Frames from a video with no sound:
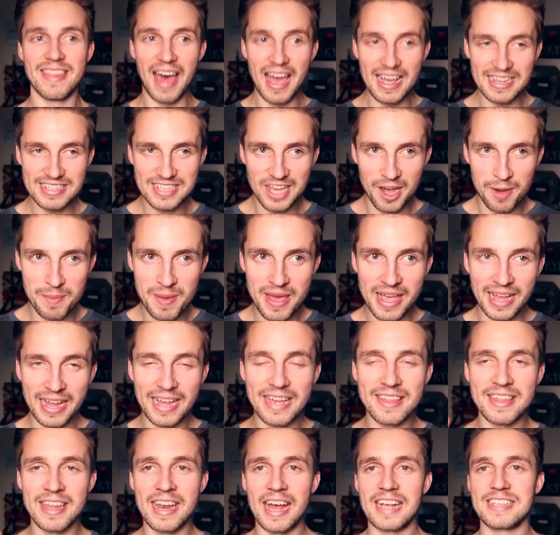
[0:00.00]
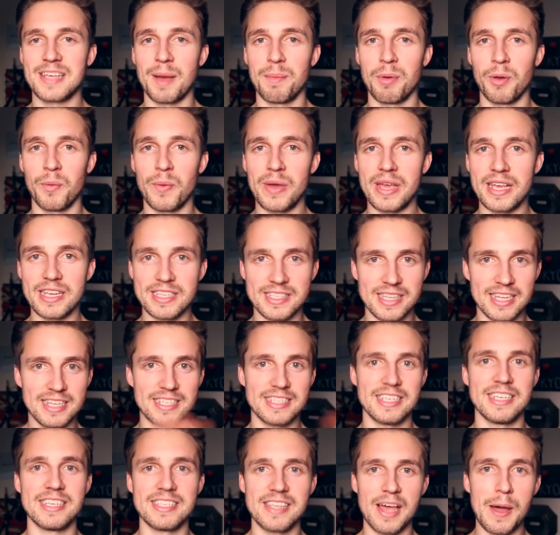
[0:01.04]
That is coming in the next couple of weeks.
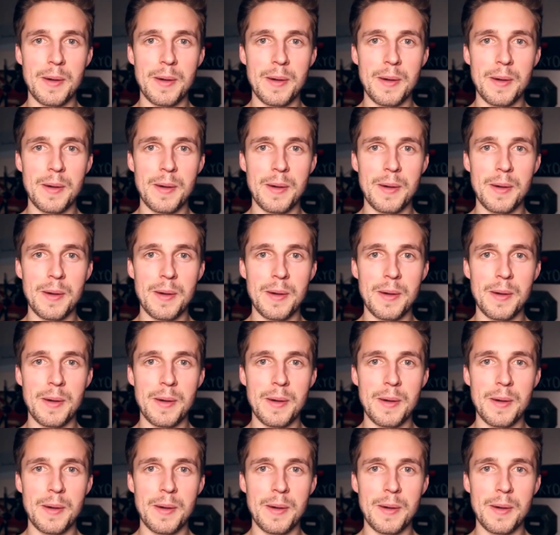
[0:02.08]
This is